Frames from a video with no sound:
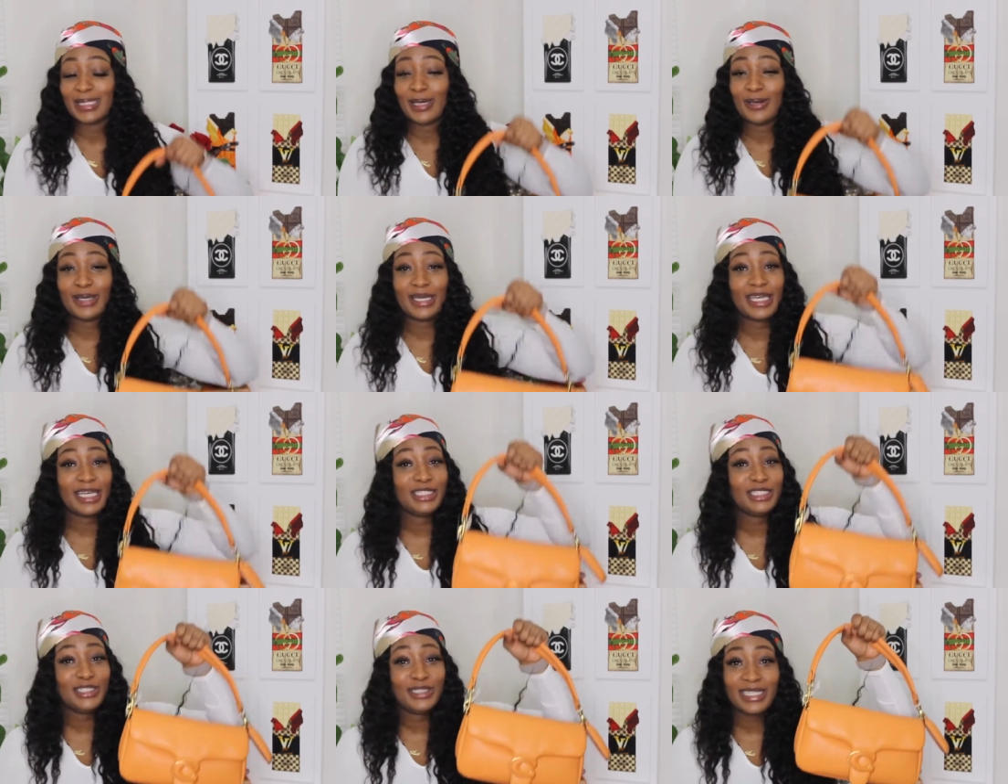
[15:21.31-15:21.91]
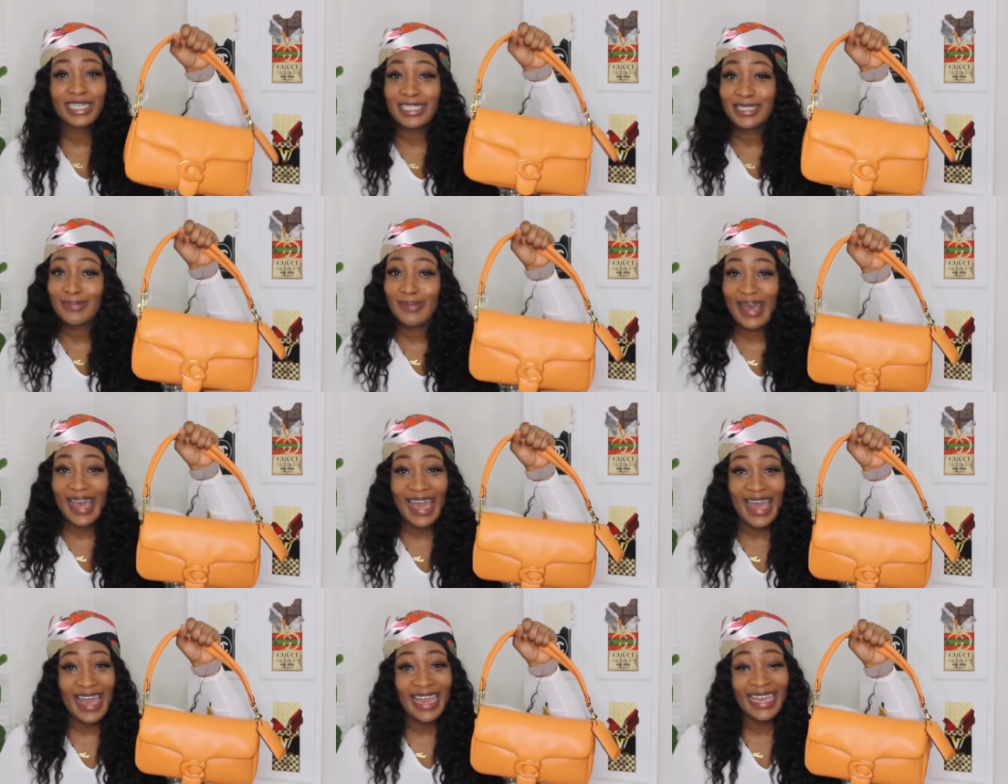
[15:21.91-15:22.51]
So get you this
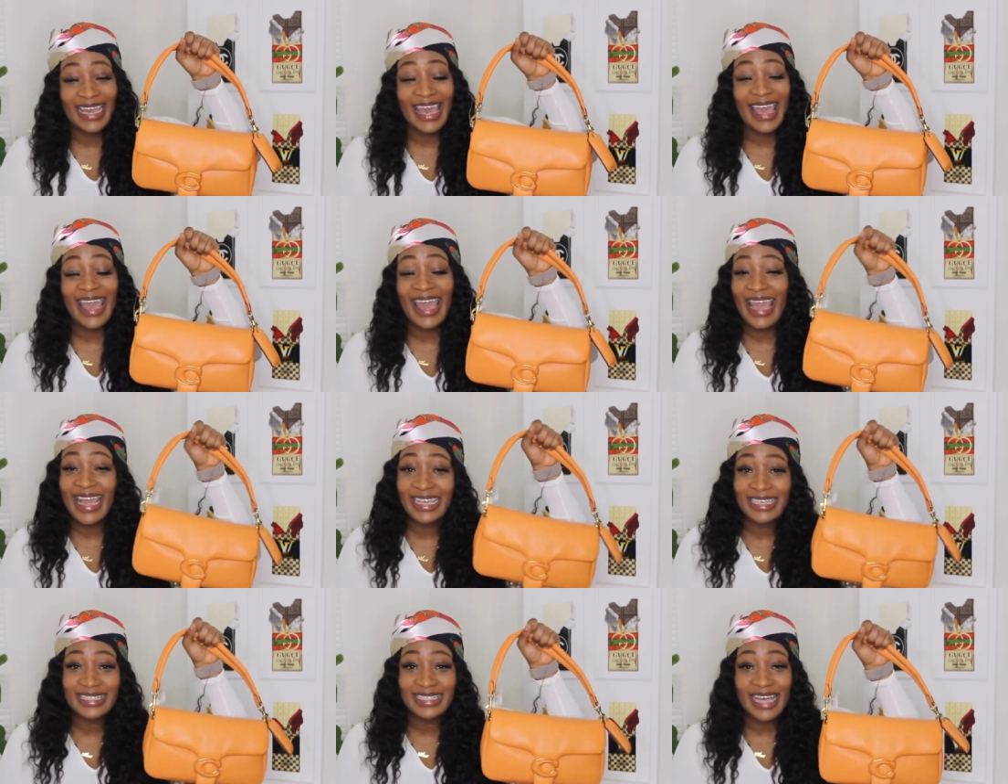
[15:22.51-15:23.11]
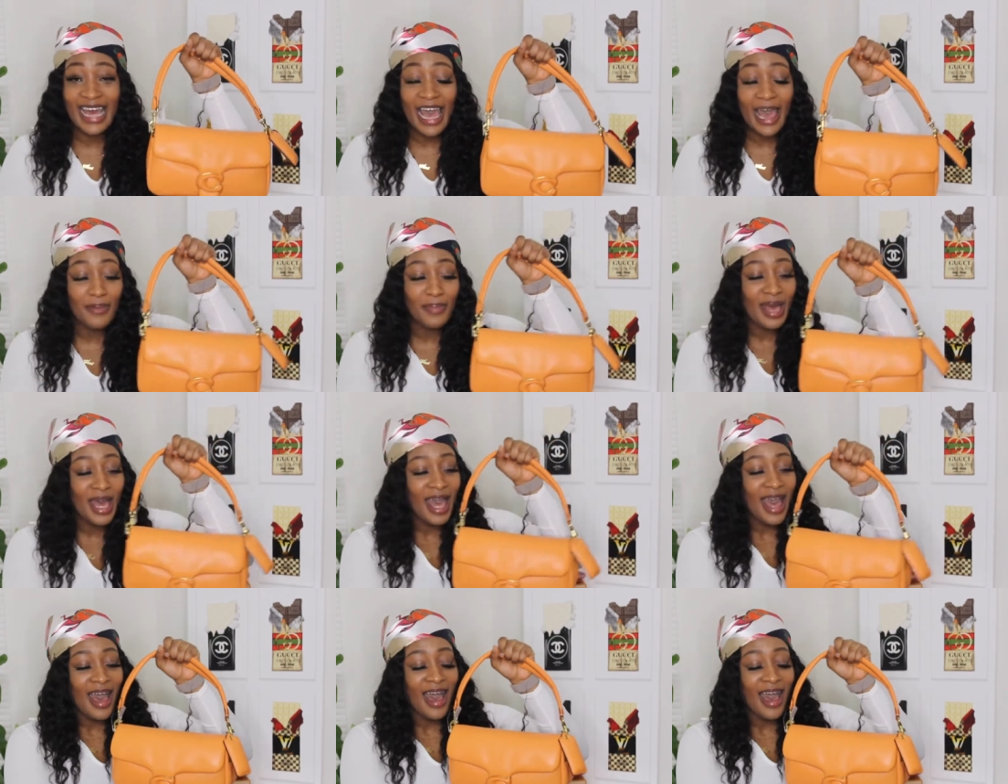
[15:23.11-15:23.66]
bag ASAP.